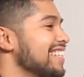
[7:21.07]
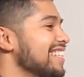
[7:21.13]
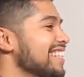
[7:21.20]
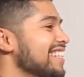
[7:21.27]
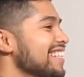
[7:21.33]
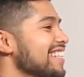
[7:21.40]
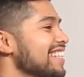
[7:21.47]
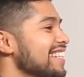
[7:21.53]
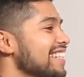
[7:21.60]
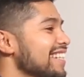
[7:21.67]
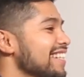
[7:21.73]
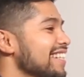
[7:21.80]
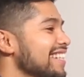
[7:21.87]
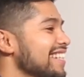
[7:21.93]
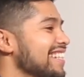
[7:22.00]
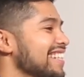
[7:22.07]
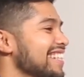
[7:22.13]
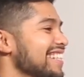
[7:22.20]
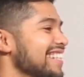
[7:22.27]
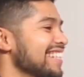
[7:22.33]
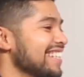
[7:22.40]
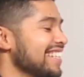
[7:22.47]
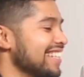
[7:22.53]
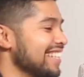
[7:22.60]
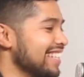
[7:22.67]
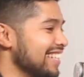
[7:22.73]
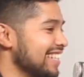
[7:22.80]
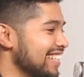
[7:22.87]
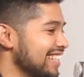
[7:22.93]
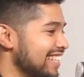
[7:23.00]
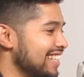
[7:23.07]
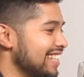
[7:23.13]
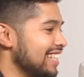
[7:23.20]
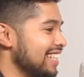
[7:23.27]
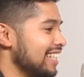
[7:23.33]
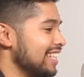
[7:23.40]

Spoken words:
This person isn't speaking.